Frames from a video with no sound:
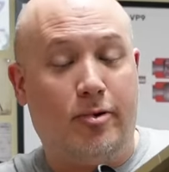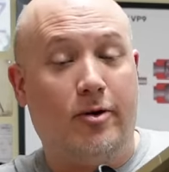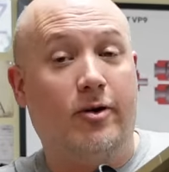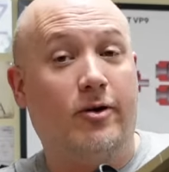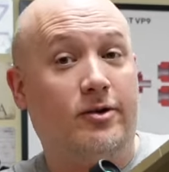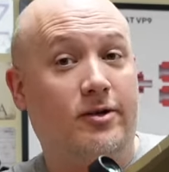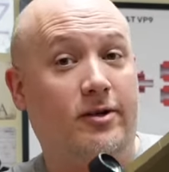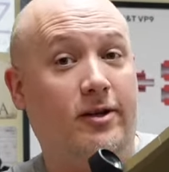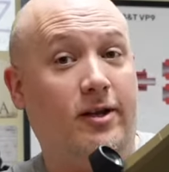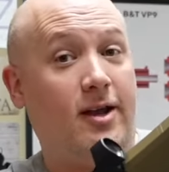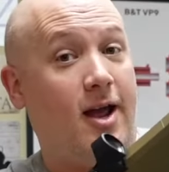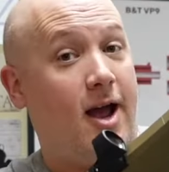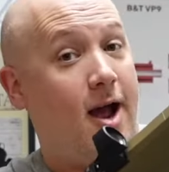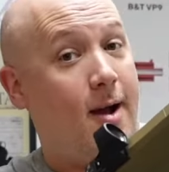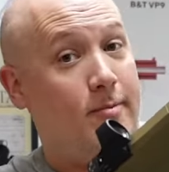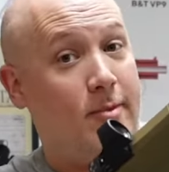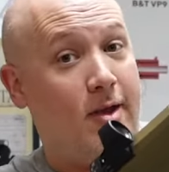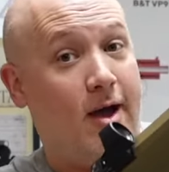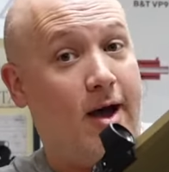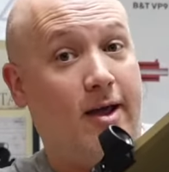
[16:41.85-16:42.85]
Personally,
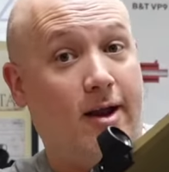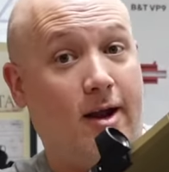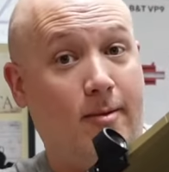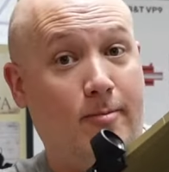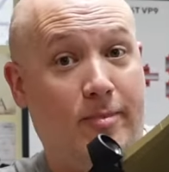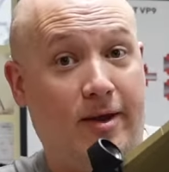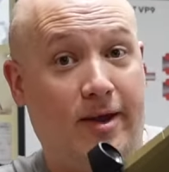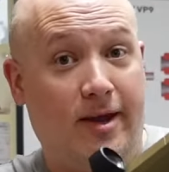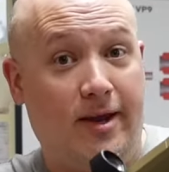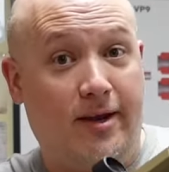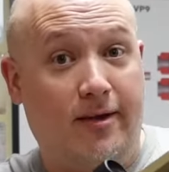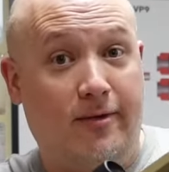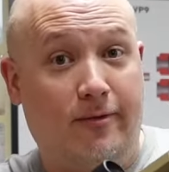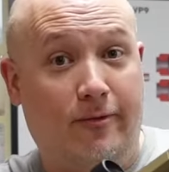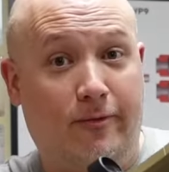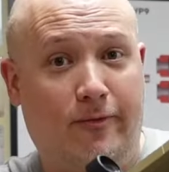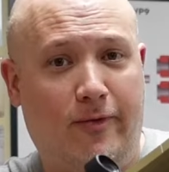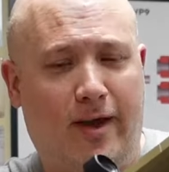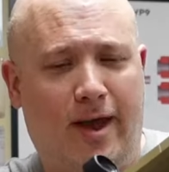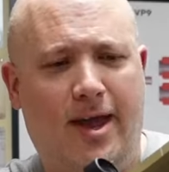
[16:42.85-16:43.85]
I'm not a big
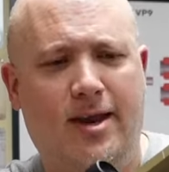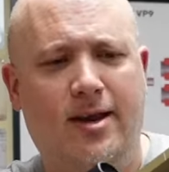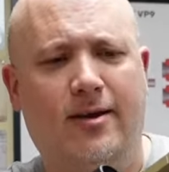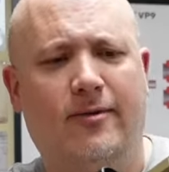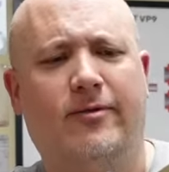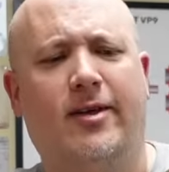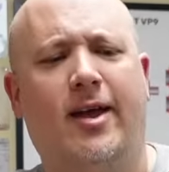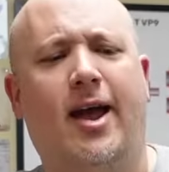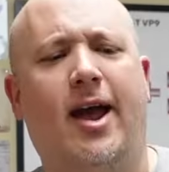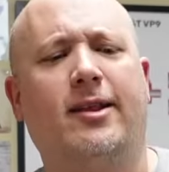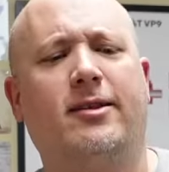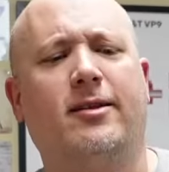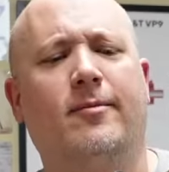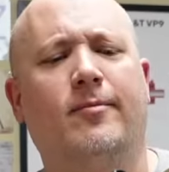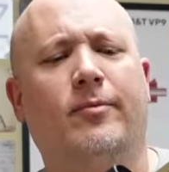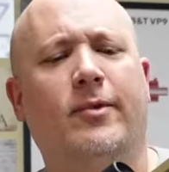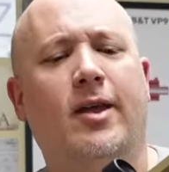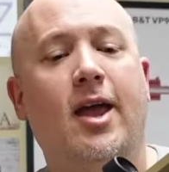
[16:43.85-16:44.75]
fan of that.